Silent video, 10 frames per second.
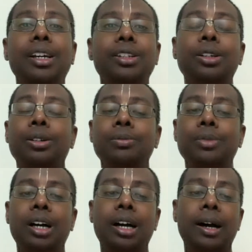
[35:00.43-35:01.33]

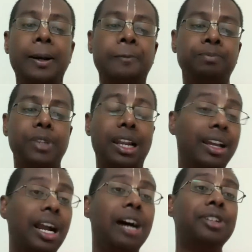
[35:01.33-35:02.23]

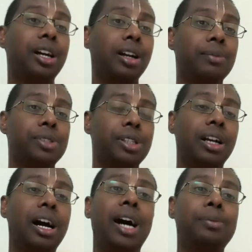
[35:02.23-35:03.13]
like Ravana comes in the
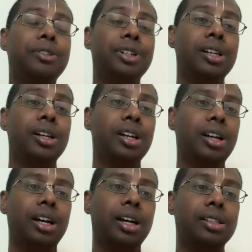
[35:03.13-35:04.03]
garb of
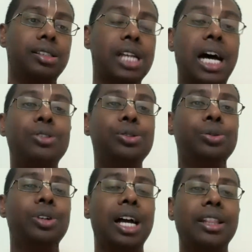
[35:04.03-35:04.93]
a
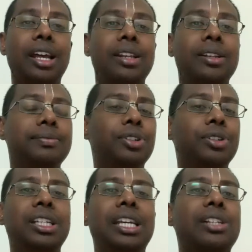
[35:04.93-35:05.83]
sadhu, and then
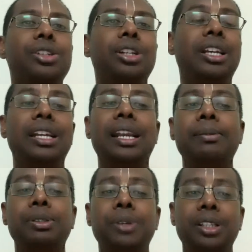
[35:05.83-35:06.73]
he actually
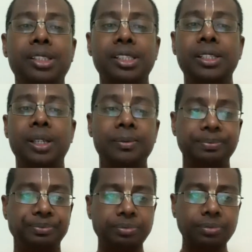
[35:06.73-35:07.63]
kidnaps Mother Sita.
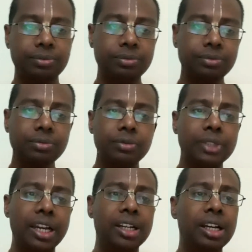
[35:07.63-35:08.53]

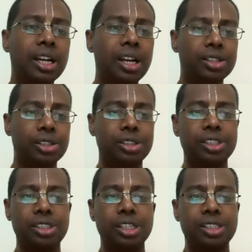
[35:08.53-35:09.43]
Right. So
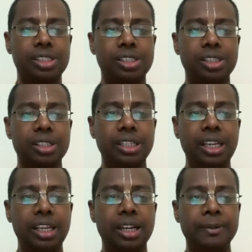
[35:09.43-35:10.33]
this is
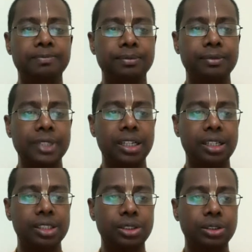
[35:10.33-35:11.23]
the
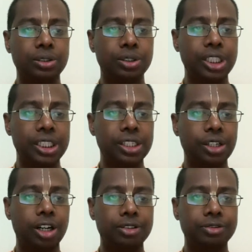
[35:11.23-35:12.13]
story
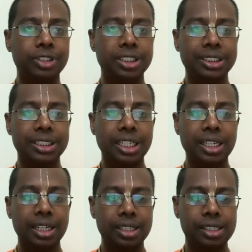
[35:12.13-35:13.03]
of this
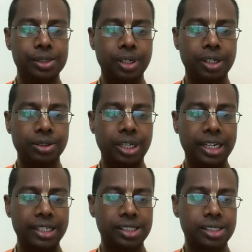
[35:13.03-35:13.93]
one. So
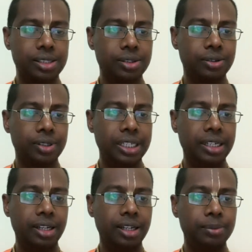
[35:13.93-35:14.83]
let's
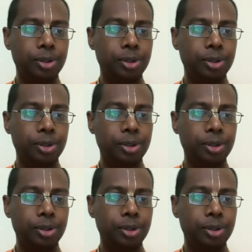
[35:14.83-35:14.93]
read a little